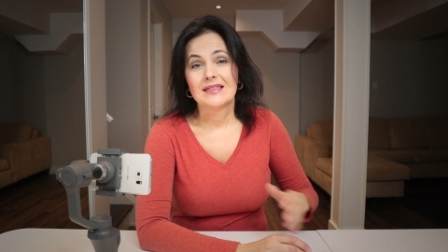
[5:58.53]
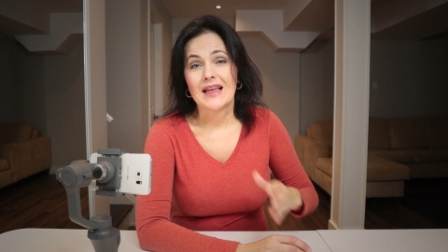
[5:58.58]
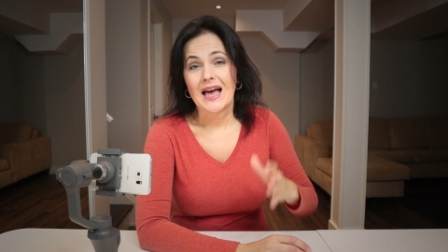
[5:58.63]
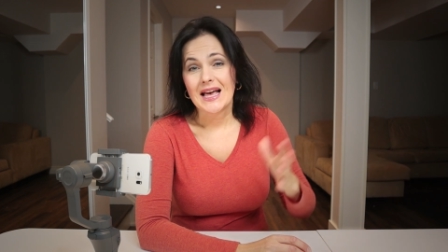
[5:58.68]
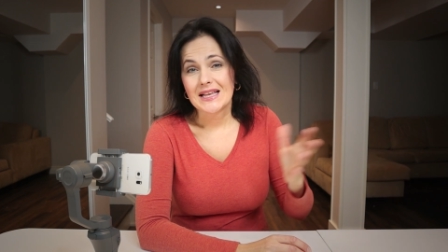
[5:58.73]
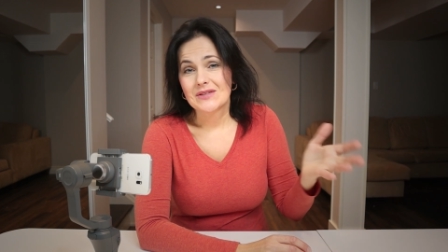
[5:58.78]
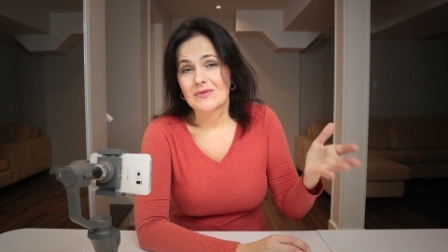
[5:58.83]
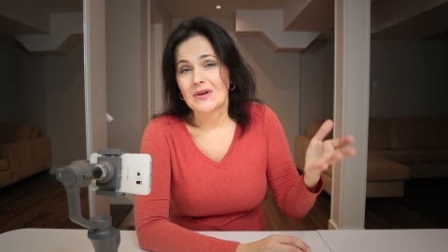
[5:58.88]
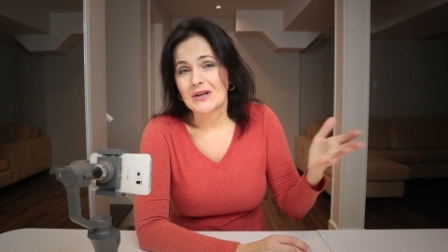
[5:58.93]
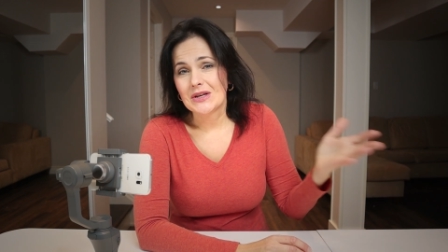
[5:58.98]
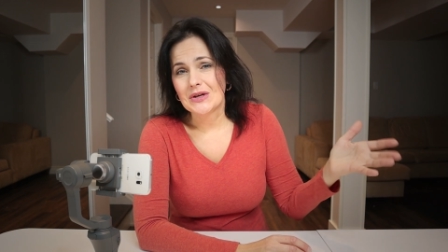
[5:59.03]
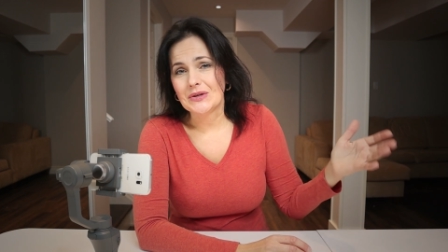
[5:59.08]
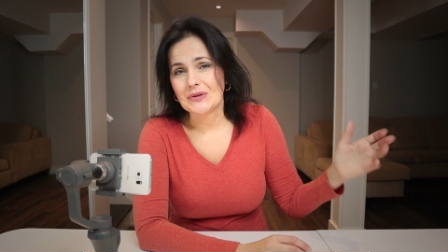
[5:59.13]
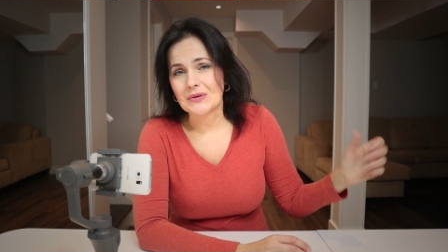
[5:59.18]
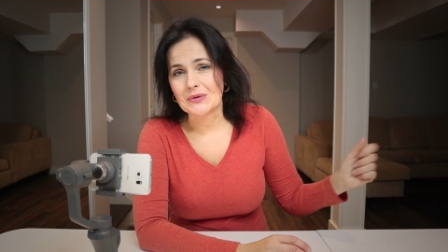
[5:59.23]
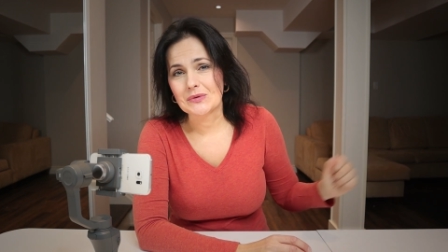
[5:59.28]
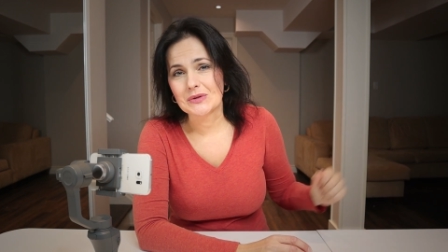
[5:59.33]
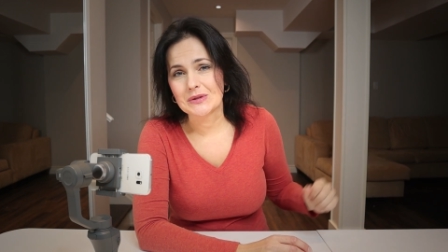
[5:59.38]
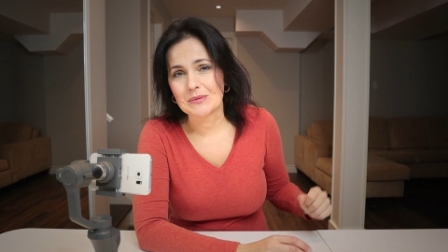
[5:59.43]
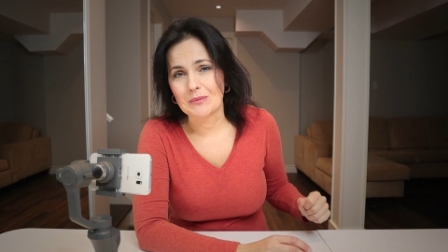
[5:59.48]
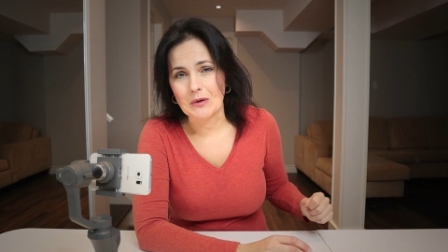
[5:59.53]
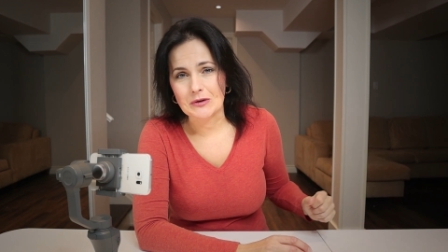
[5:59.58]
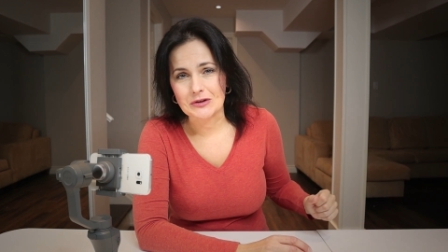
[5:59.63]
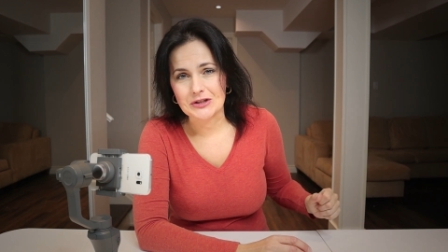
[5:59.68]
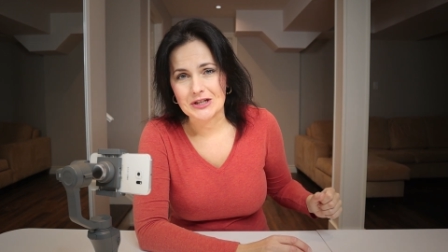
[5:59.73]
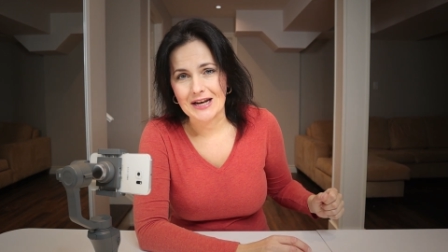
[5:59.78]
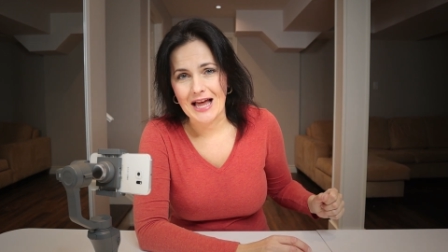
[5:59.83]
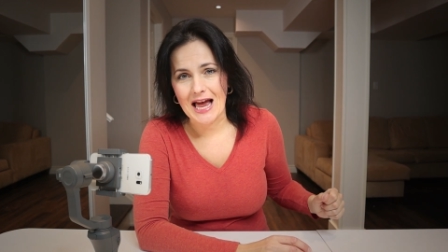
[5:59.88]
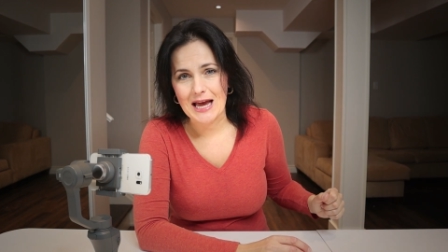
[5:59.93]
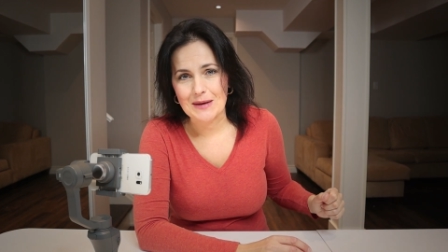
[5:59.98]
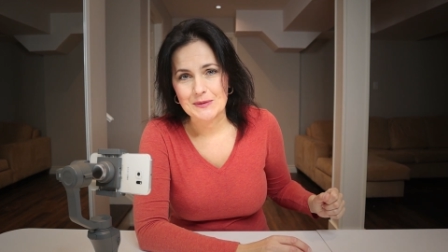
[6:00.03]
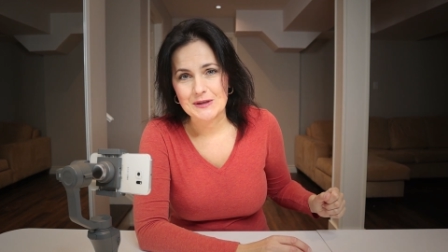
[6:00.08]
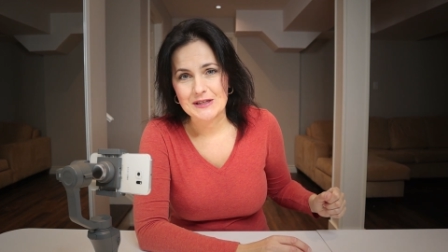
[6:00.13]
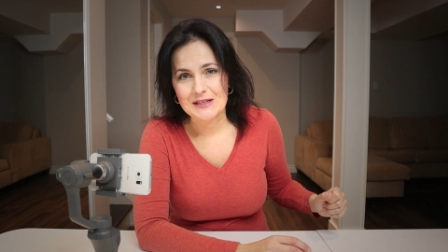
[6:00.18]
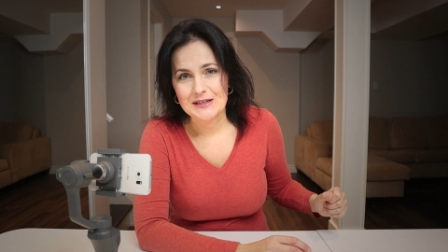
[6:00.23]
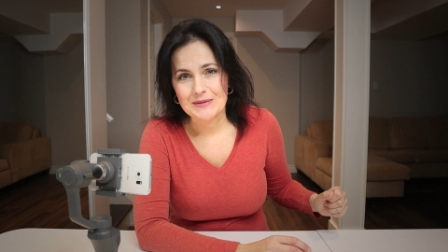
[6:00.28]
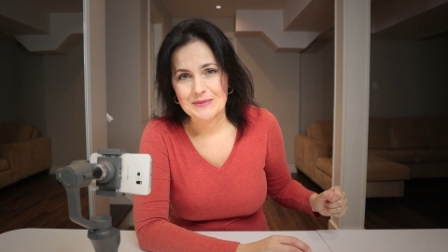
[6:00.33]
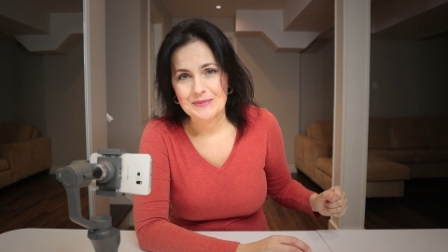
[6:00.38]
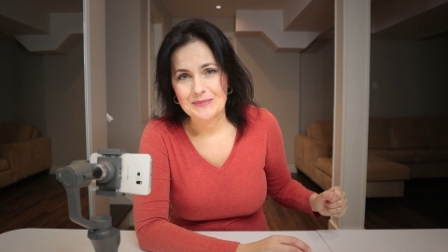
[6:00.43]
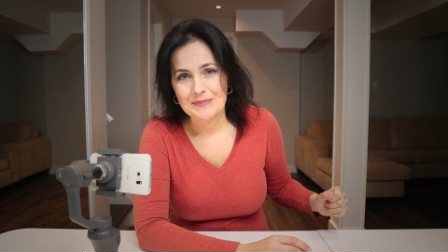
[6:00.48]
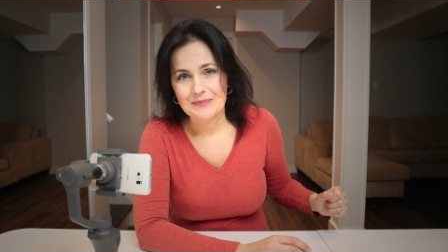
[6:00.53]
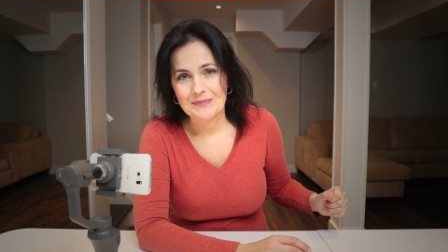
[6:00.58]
that's when you use motion lapse.